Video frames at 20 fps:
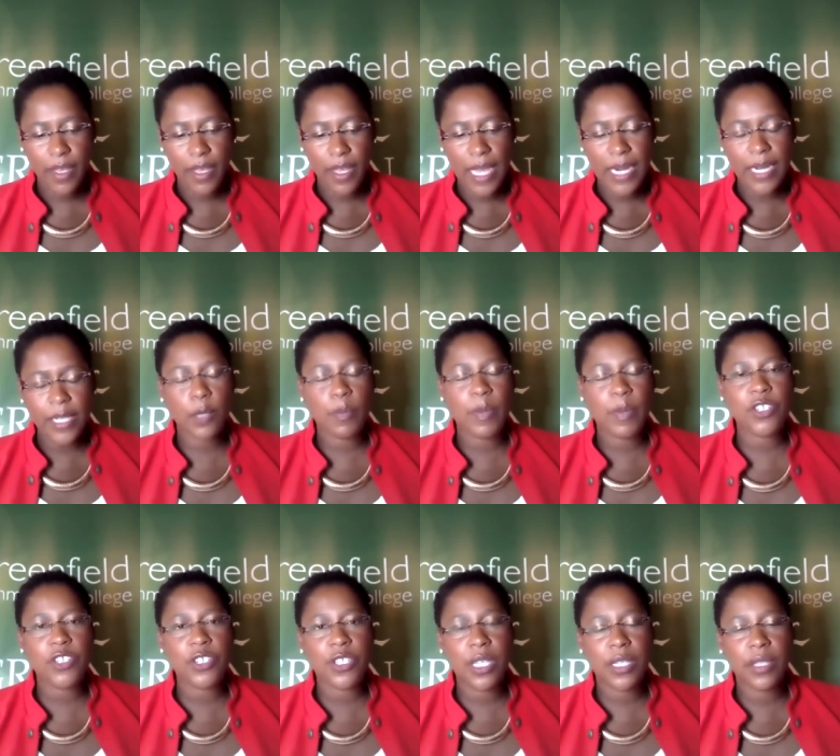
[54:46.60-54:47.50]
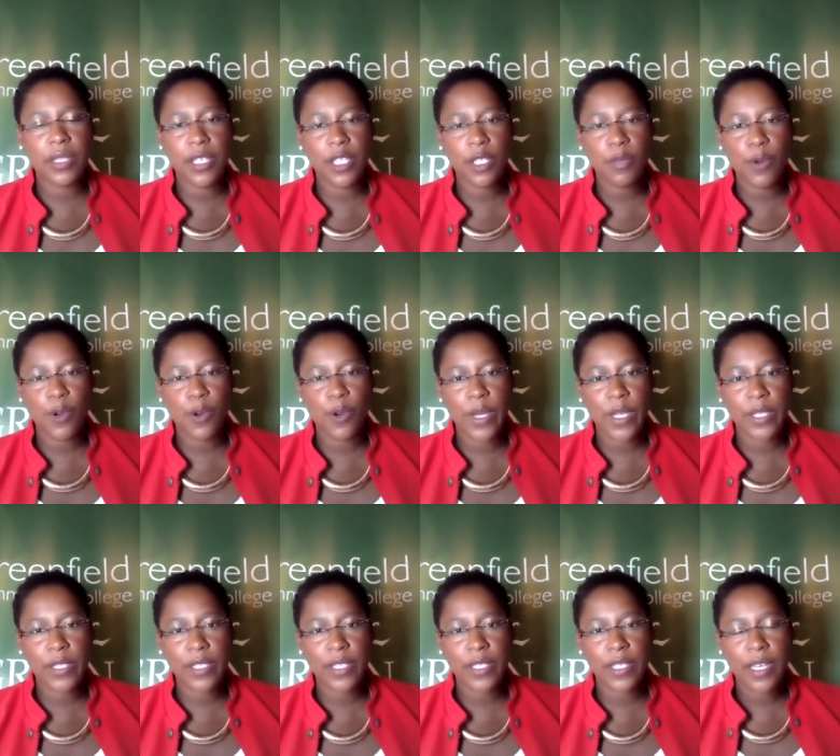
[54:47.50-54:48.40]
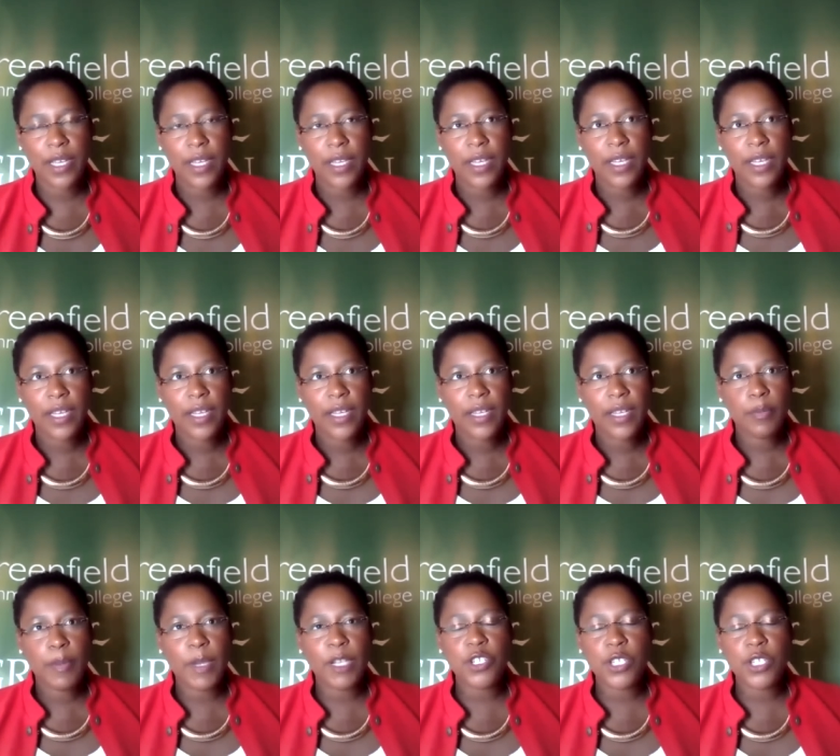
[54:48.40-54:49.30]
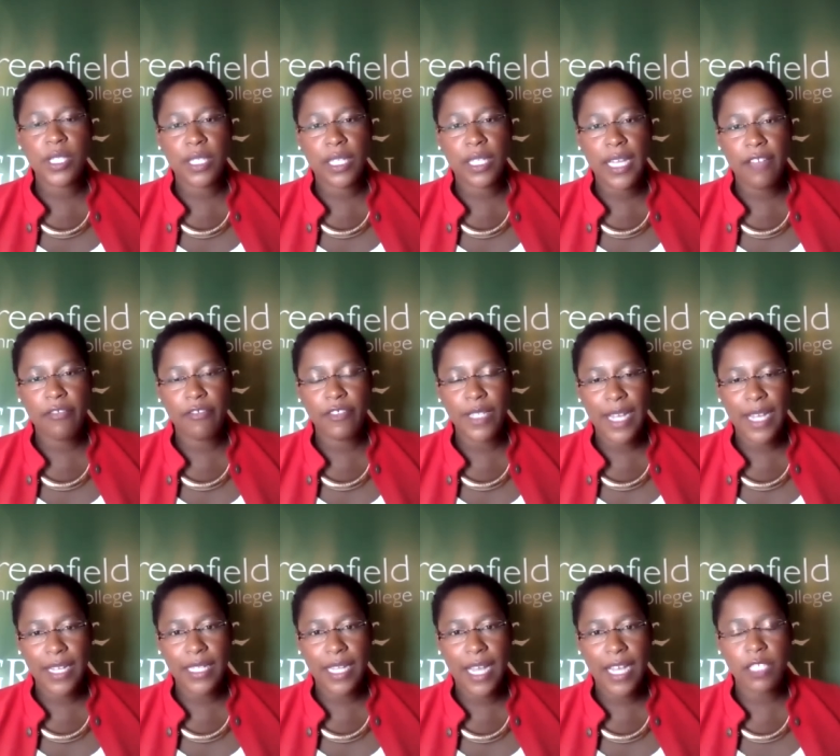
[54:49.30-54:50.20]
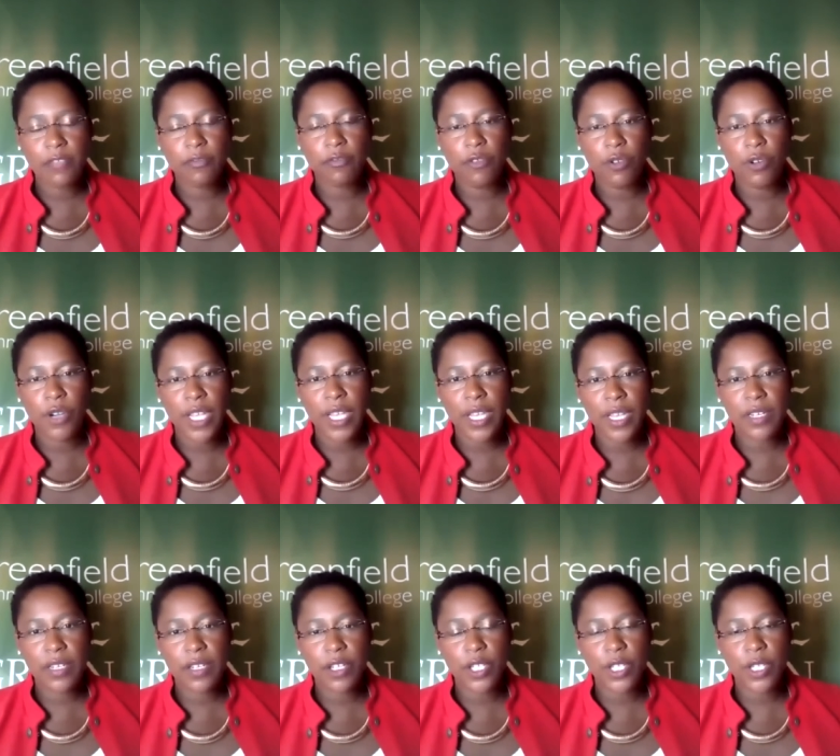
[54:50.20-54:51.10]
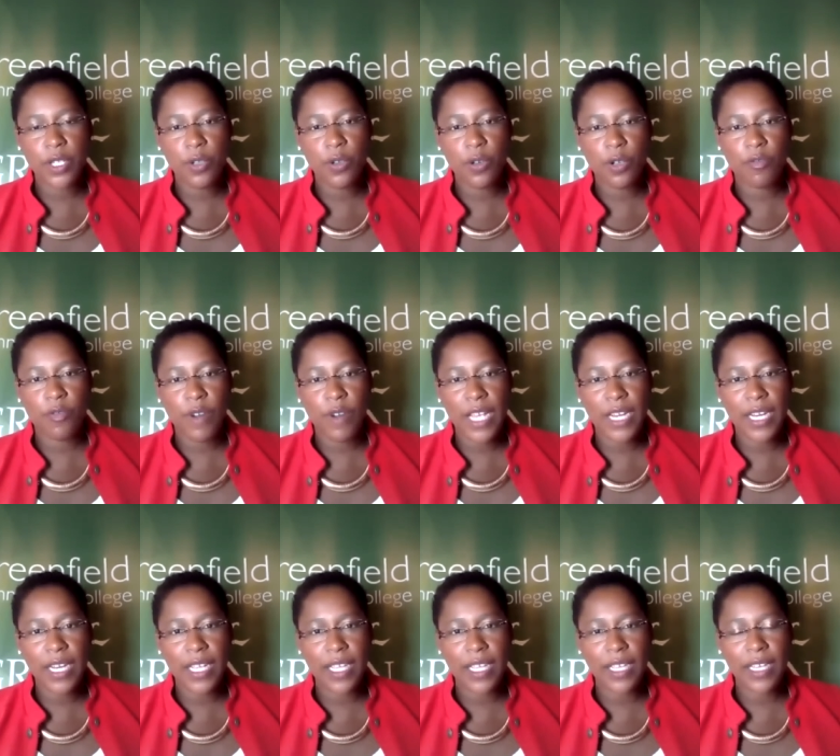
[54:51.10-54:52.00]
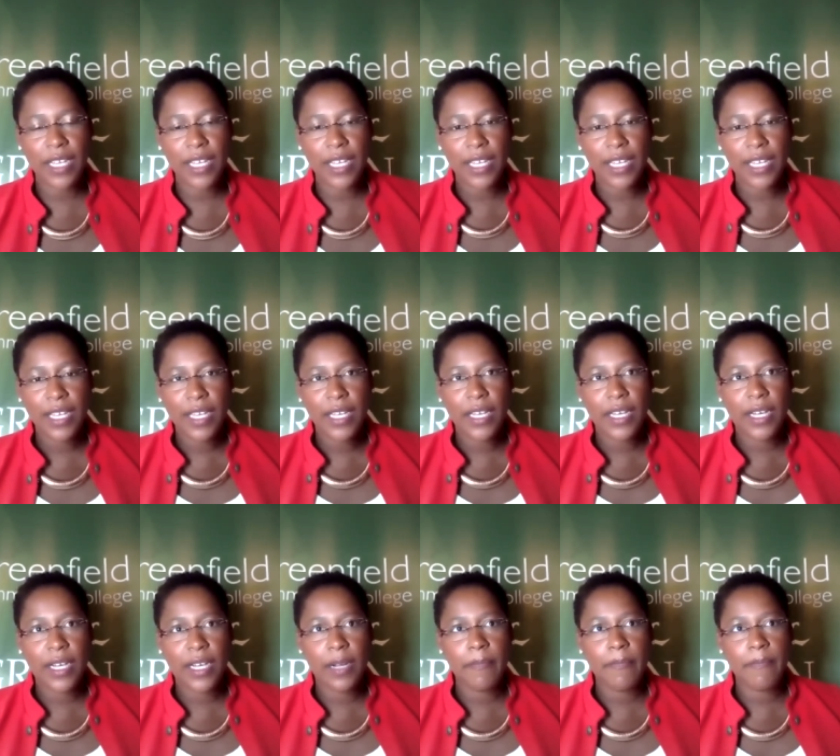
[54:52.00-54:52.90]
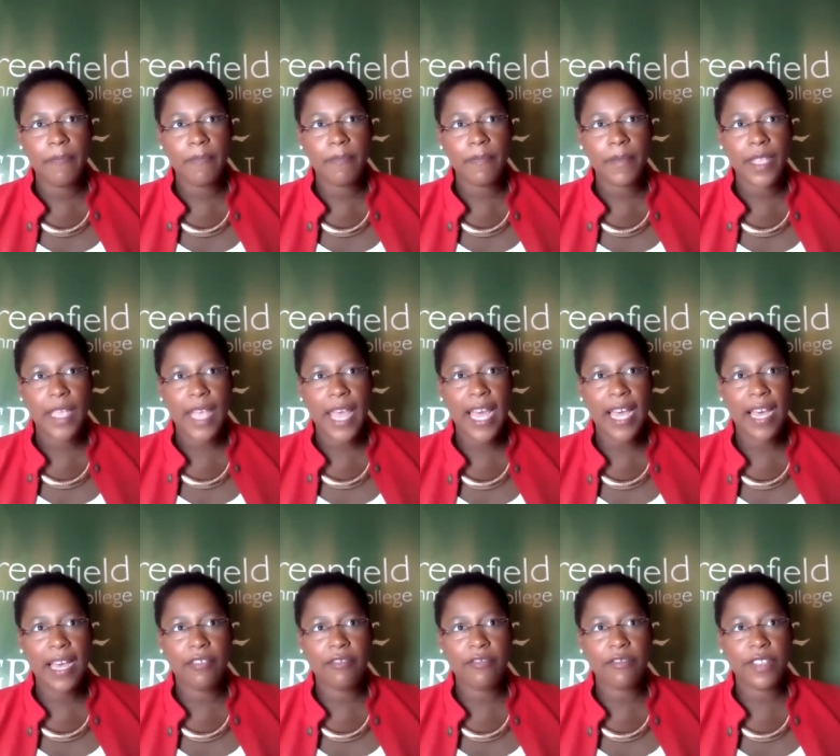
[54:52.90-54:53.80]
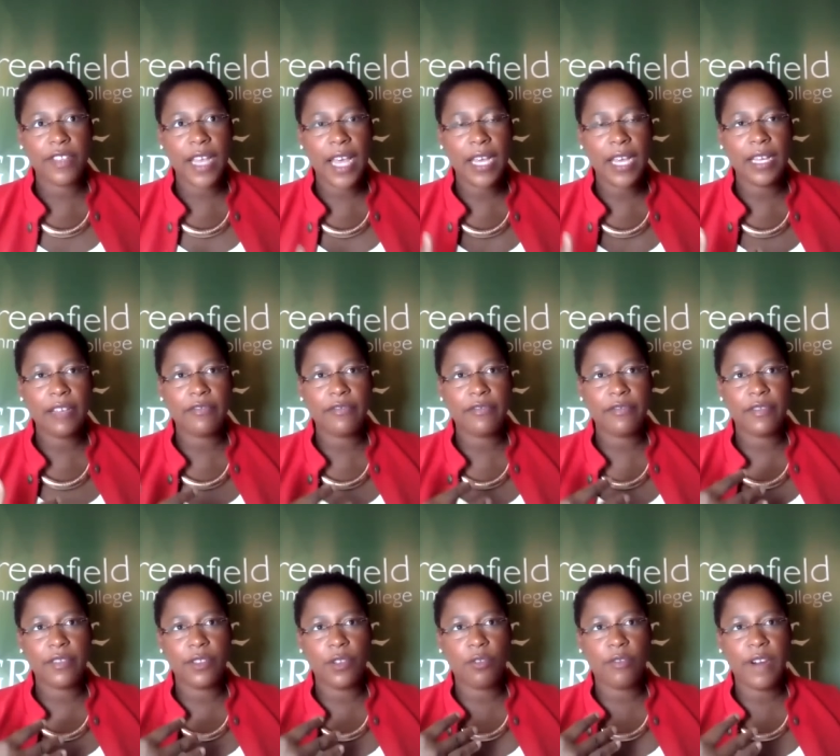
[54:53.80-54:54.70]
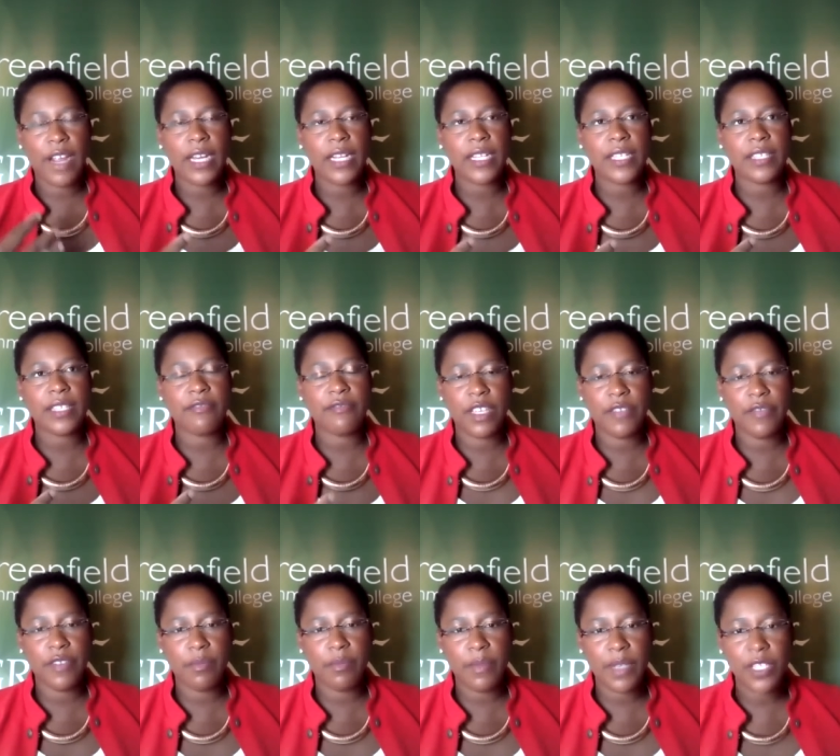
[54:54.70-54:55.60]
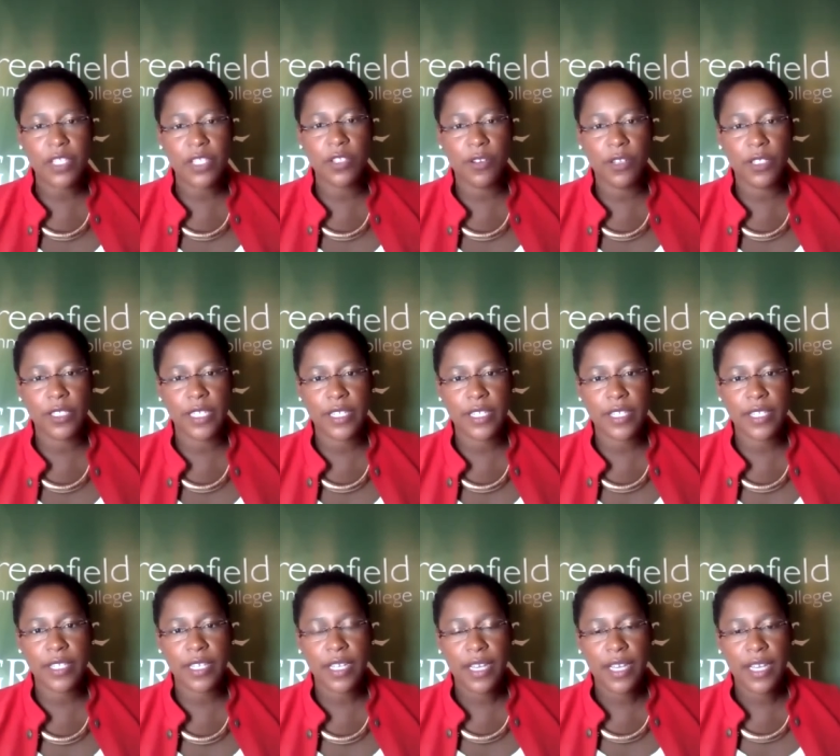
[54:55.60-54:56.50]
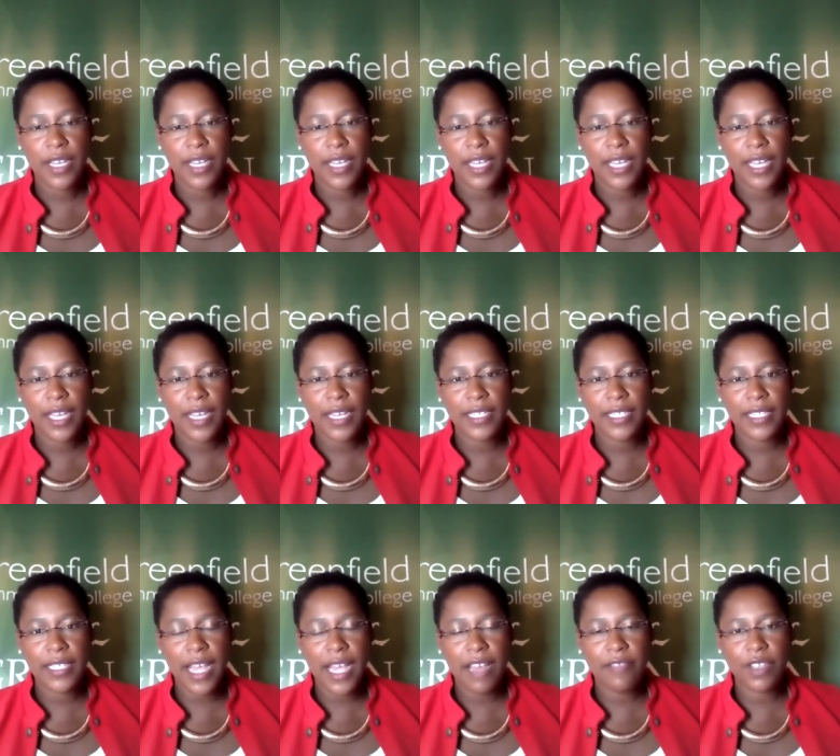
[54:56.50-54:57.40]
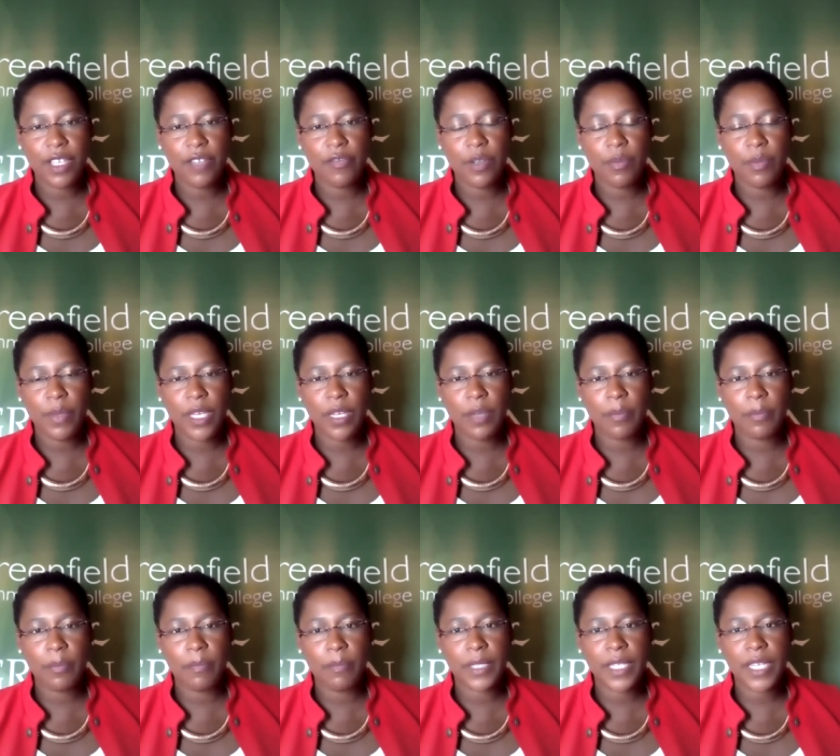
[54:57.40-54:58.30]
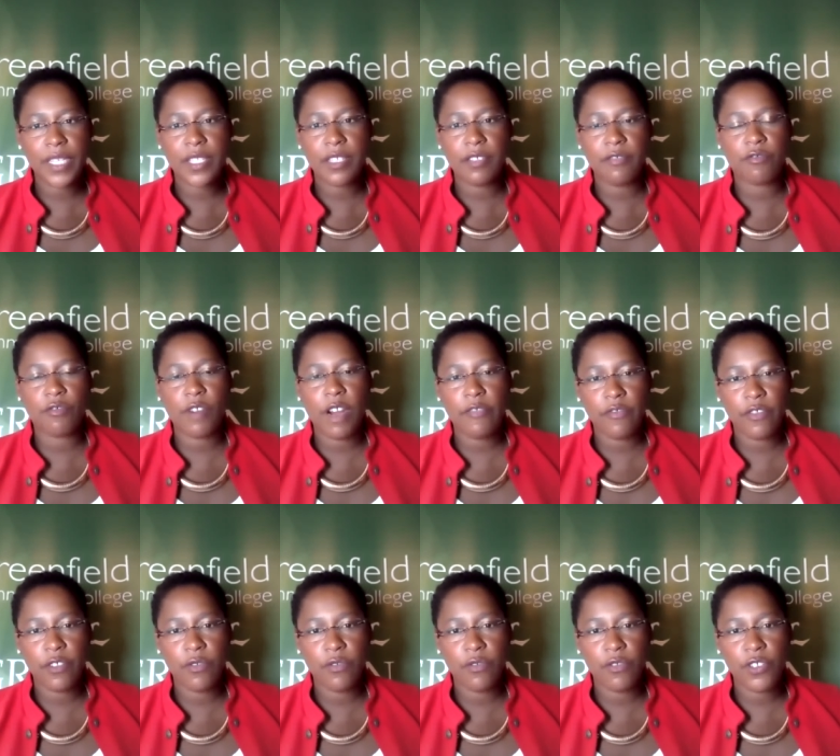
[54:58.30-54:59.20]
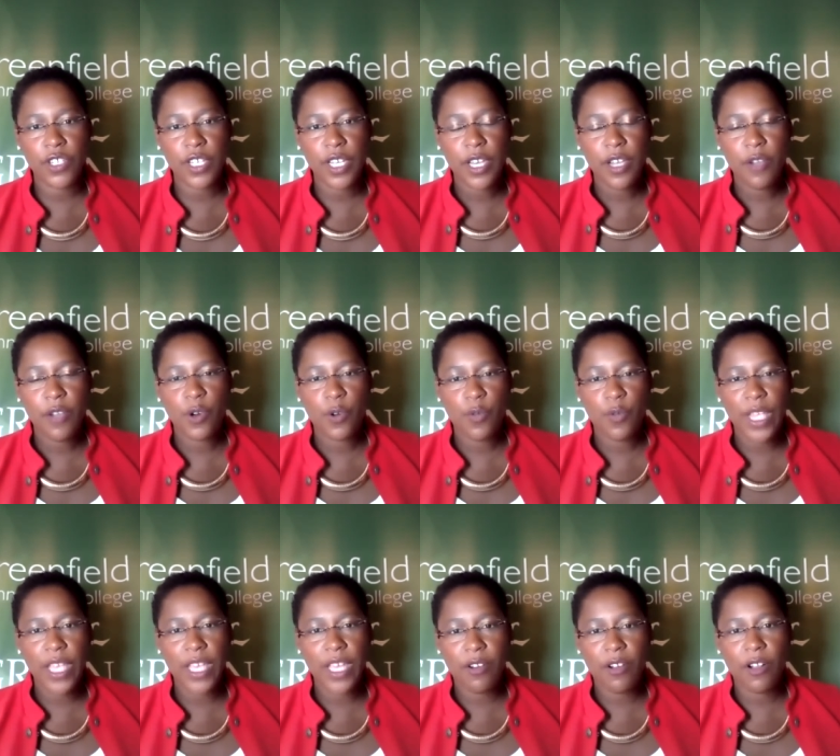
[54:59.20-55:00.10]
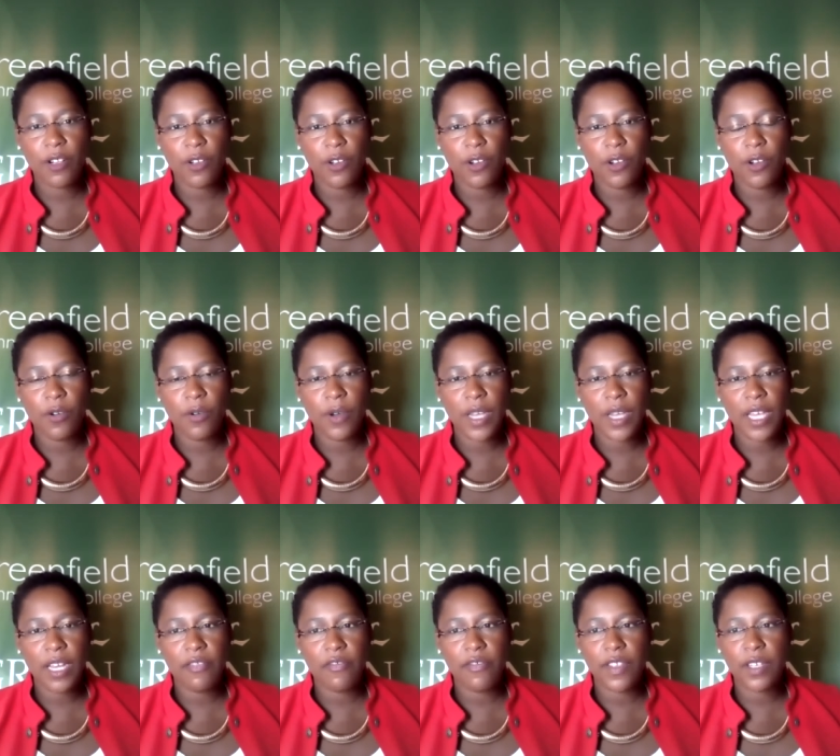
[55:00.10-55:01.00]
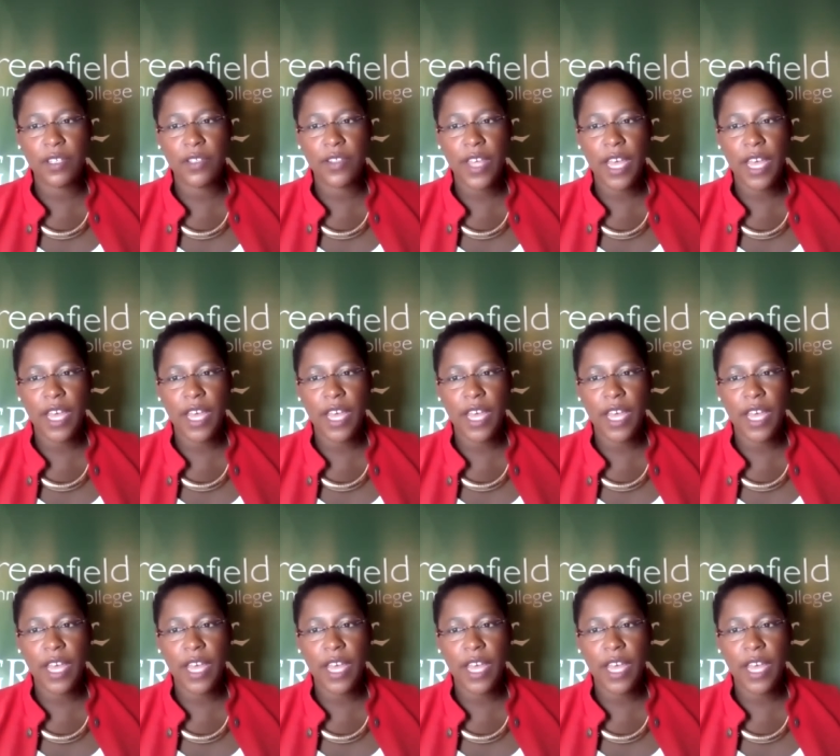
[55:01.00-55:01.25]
And especially in these moments, especially in the last 4 years, your writing your writings have given me solace and have given me a place of refuge where we can all go and feel